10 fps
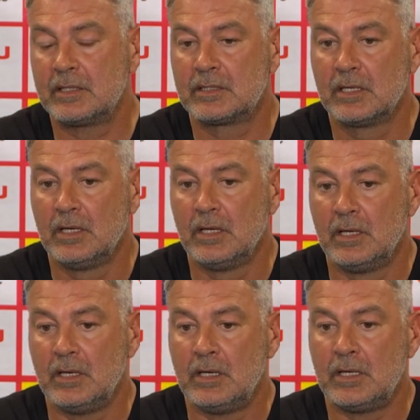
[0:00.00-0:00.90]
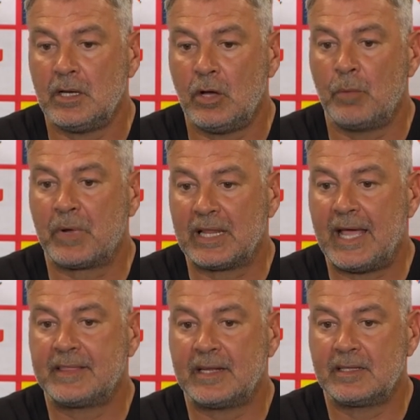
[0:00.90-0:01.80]
And, you know, I'm
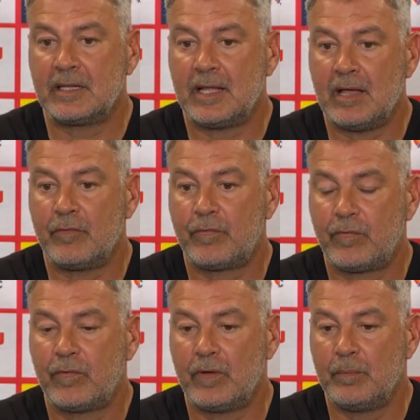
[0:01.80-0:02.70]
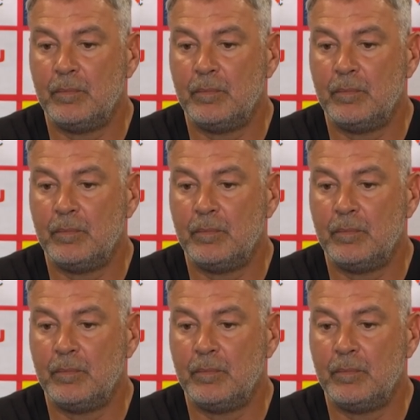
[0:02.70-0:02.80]
glad that he didn't have